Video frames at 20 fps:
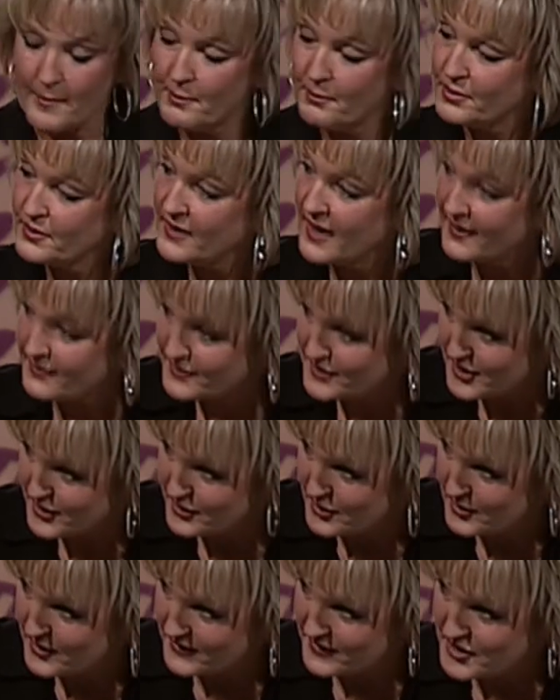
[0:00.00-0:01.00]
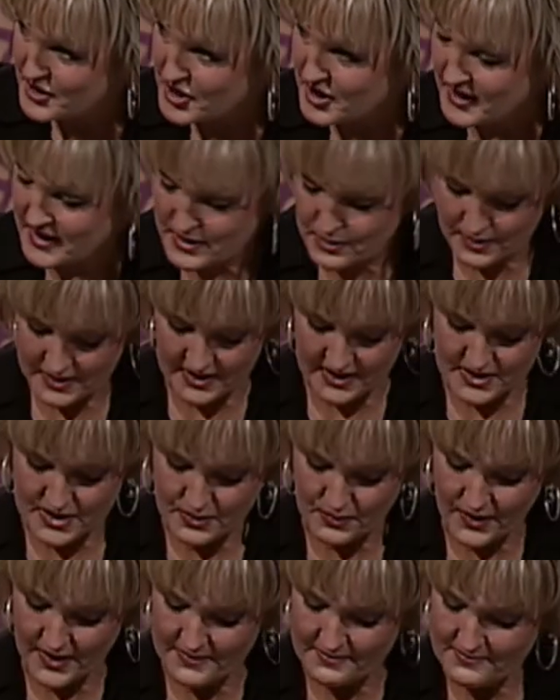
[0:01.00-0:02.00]
Bluffton, you have a chance with
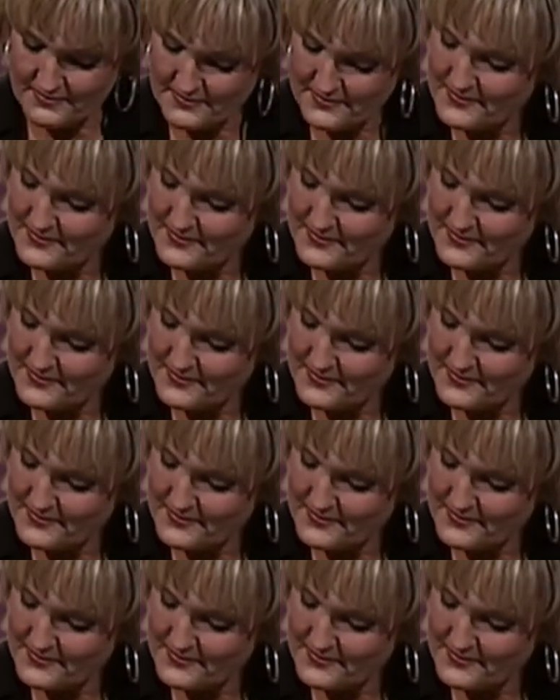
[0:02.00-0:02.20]
this one.